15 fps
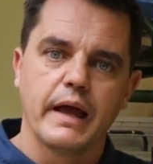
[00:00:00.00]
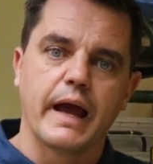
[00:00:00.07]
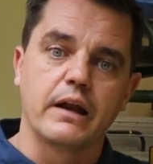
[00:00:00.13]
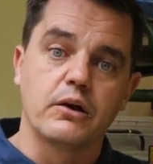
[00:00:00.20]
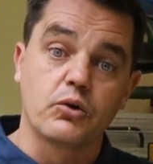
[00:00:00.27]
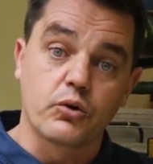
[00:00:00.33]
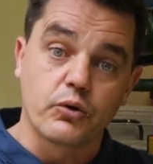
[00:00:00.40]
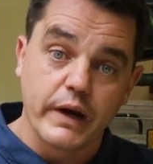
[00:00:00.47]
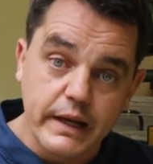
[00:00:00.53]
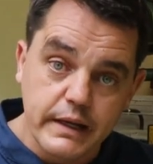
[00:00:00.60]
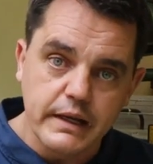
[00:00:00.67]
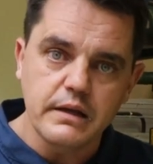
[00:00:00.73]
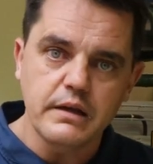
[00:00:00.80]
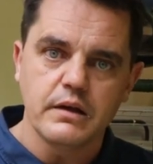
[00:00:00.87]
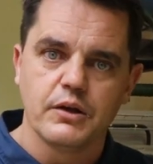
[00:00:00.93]
and
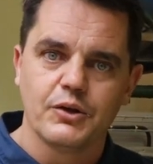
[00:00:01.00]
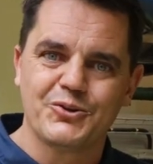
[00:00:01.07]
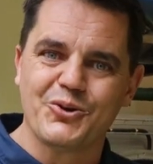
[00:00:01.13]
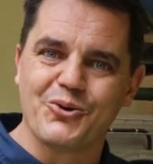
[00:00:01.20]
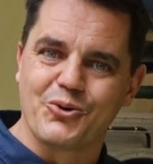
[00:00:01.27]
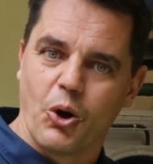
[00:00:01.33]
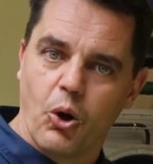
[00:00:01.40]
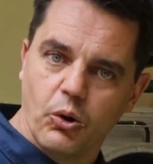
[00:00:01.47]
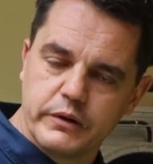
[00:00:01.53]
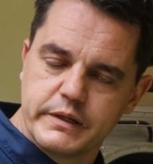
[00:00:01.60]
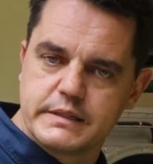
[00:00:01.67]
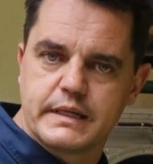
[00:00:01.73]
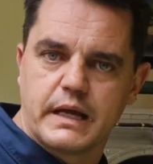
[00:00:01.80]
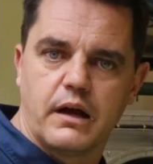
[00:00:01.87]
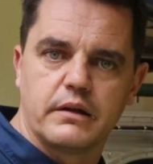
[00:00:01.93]
ready to roll
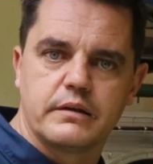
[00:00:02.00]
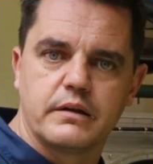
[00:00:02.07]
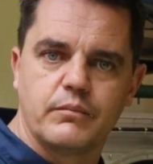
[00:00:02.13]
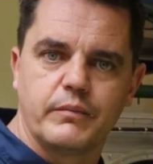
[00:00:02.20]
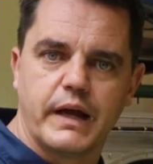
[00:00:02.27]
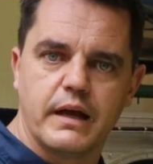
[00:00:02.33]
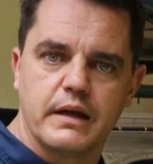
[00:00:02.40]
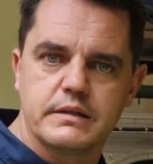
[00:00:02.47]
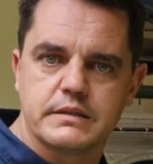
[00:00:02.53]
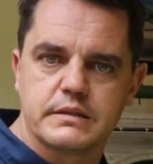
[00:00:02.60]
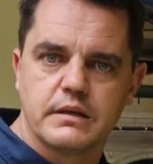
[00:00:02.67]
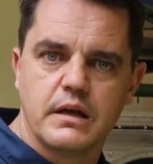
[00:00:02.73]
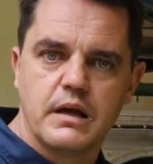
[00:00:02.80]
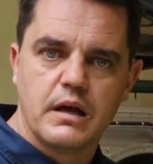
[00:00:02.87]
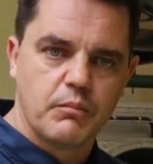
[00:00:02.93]
this out en masse,
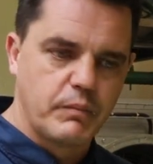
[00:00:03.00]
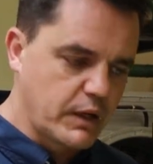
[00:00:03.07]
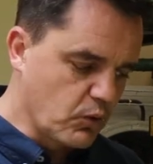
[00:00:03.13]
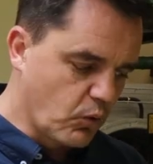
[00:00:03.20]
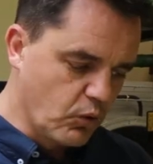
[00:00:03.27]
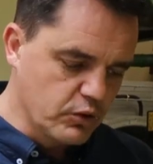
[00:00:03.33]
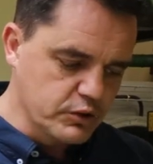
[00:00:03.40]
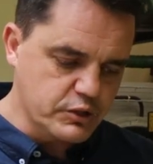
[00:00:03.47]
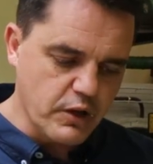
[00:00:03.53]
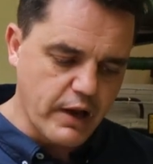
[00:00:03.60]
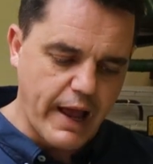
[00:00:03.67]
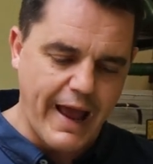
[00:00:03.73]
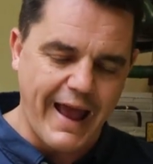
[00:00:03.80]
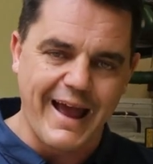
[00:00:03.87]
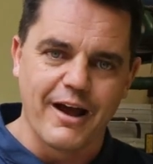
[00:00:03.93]
but also
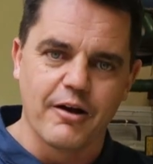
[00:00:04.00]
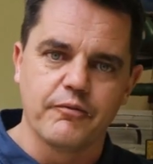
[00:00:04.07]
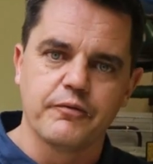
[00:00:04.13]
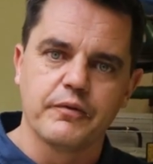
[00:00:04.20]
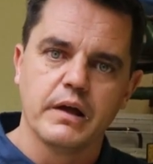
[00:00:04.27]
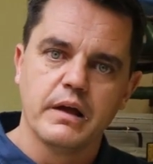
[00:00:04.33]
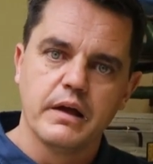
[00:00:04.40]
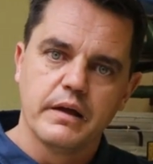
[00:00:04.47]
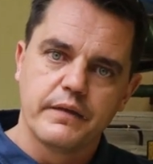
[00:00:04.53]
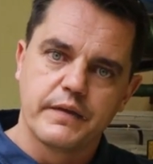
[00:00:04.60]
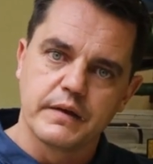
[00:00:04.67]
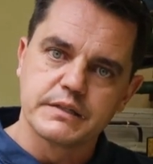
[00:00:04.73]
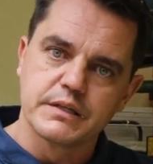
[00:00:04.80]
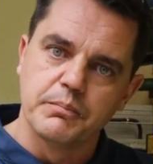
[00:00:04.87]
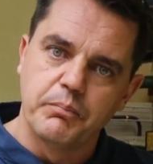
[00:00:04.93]
have
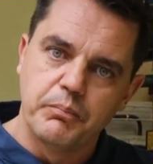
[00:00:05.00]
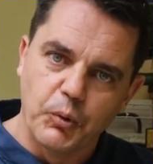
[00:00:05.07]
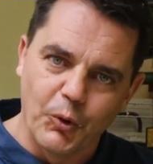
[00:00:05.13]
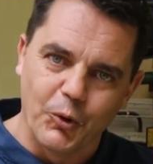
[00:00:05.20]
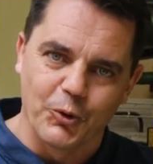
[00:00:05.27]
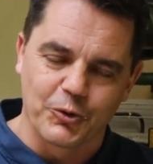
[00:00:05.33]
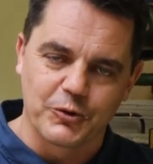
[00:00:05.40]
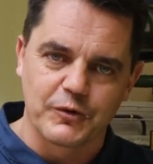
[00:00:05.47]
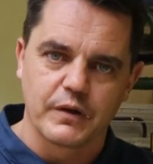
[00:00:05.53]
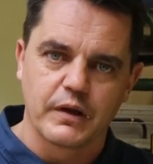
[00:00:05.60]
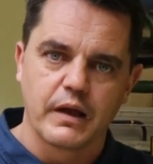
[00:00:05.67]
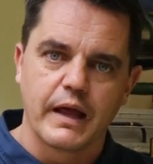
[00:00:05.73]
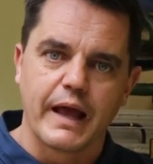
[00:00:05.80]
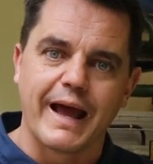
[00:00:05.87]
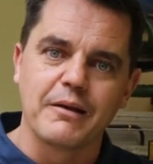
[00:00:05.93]
the support
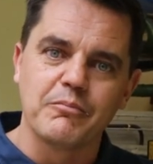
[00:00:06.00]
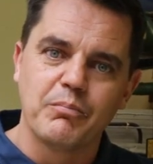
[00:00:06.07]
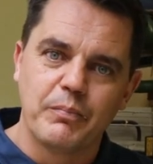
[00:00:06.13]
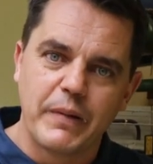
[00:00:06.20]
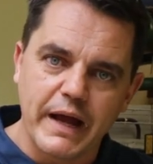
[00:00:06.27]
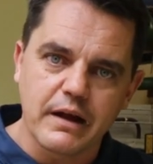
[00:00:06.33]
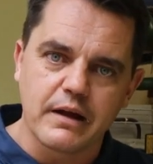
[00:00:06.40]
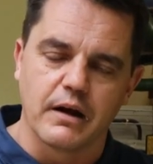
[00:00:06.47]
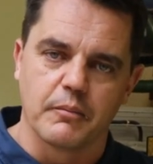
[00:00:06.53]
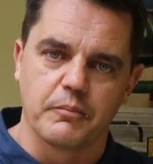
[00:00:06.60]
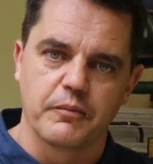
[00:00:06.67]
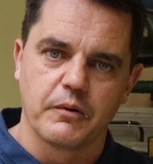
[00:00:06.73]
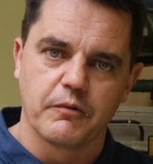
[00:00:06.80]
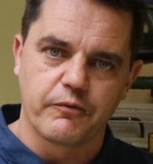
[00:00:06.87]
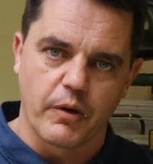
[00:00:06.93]
and backup
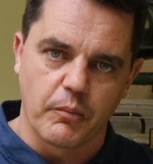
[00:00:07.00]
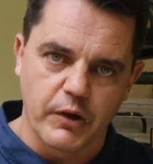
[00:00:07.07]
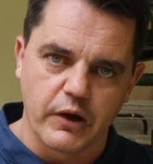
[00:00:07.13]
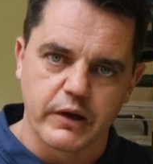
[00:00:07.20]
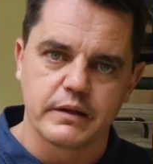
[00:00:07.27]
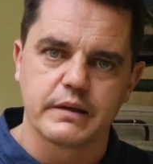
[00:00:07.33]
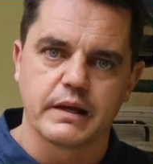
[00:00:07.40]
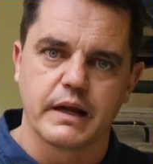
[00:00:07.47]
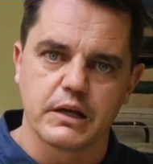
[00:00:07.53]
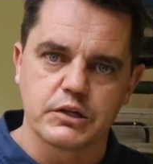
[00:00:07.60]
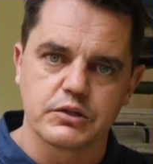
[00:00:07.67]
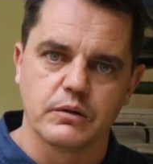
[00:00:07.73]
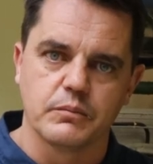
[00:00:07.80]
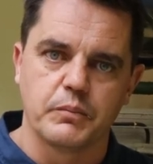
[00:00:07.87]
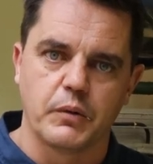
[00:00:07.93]
from our international